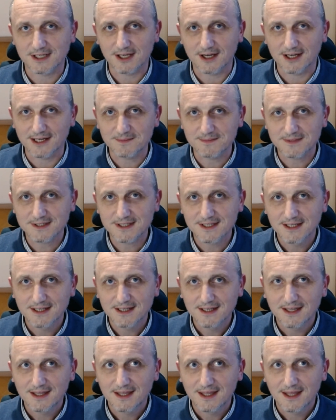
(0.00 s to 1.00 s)
times.
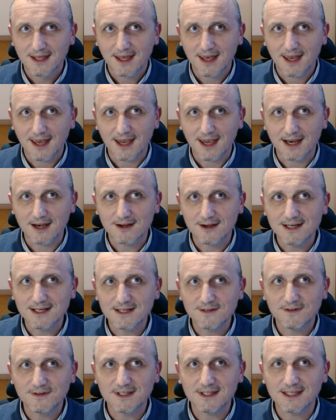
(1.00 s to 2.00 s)
And I
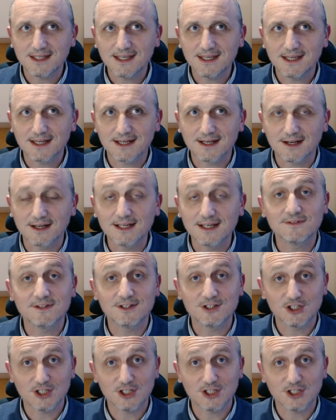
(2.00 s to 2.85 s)
live in